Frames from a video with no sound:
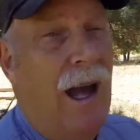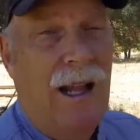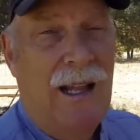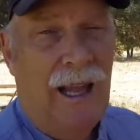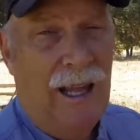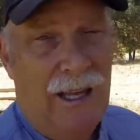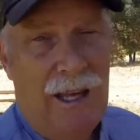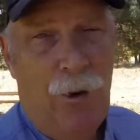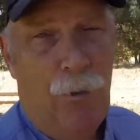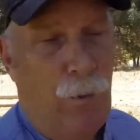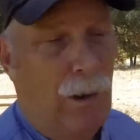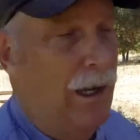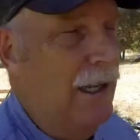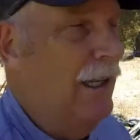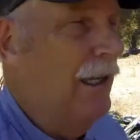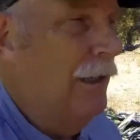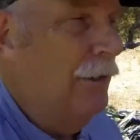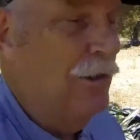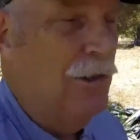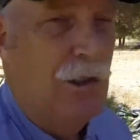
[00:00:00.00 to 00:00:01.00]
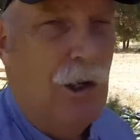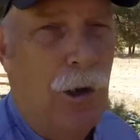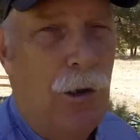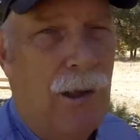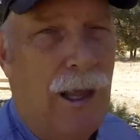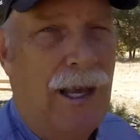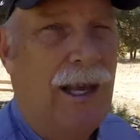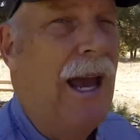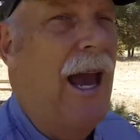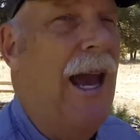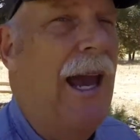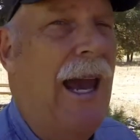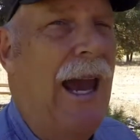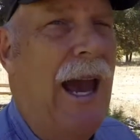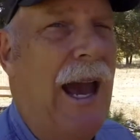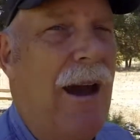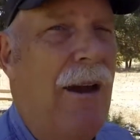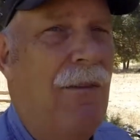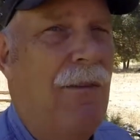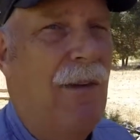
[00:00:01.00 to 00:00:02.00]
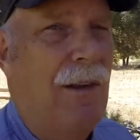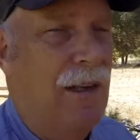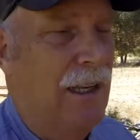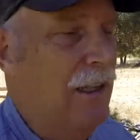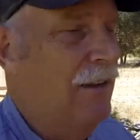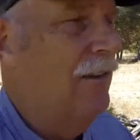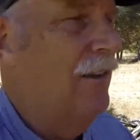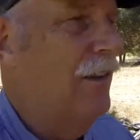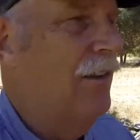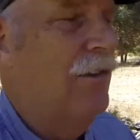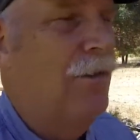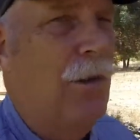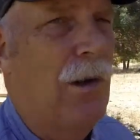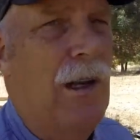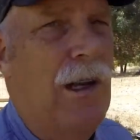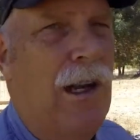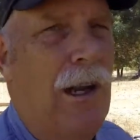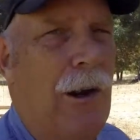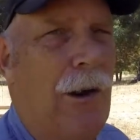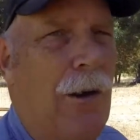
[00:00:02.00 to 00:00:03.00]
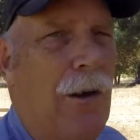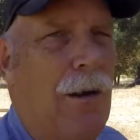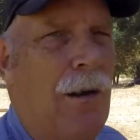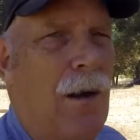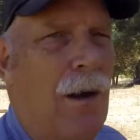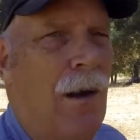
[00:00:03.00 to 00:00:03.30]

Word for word: like a radio show like I have on Easy Street here,